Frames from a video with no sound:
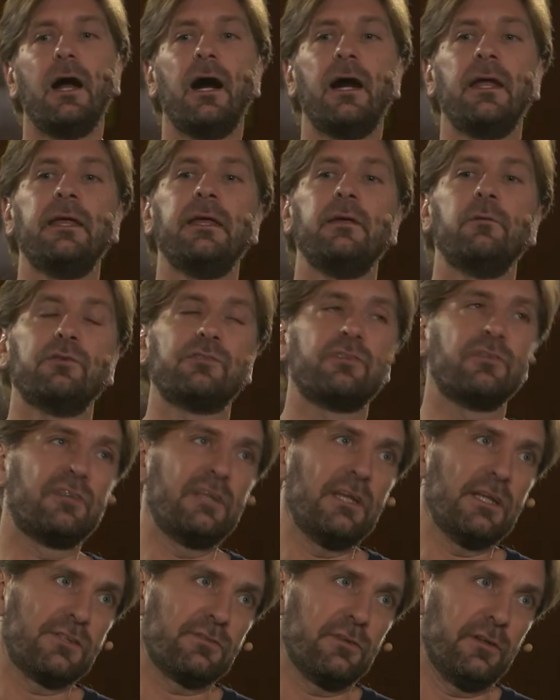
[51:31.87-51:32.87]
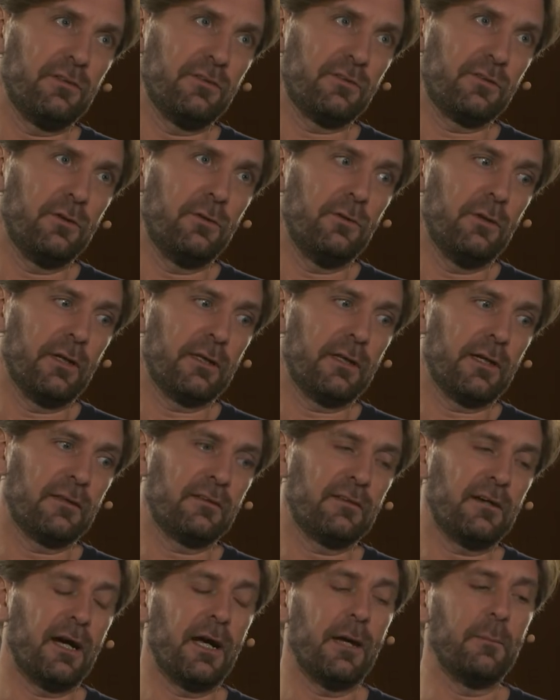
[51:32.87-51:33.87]
And he was a teacher at the school at
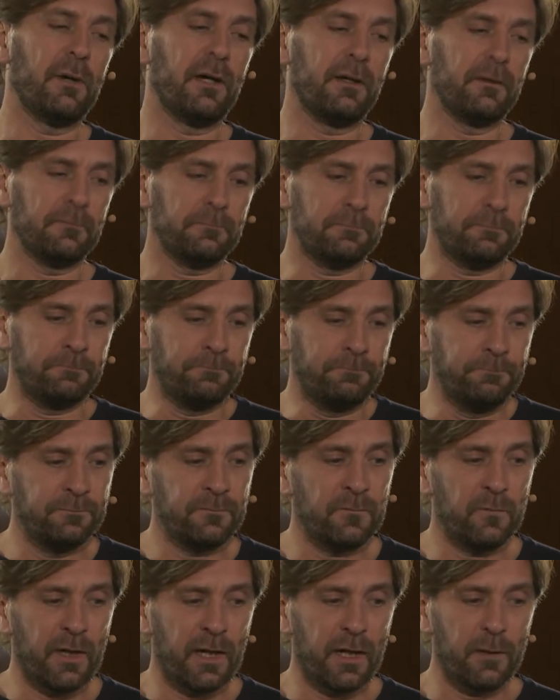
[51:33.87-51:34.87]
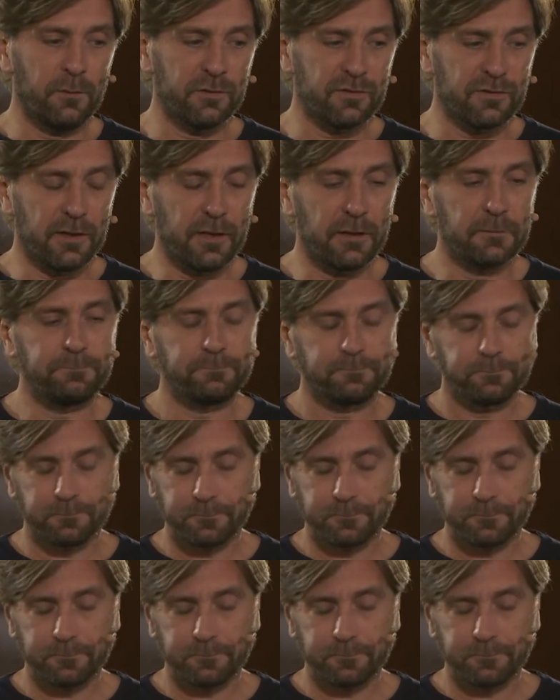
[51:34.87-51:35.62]
that time, and when I was there.